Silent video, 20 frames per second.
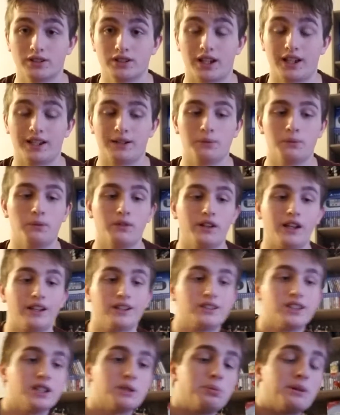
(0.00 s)
Like,
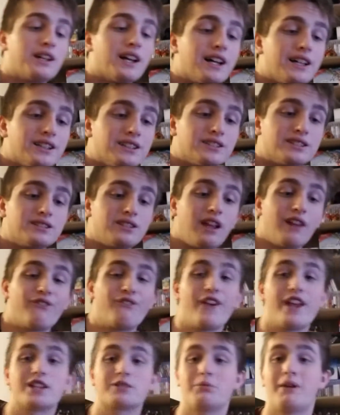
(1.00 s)
just because it
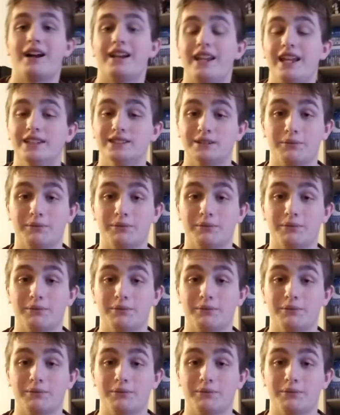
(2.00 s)
fits my needs.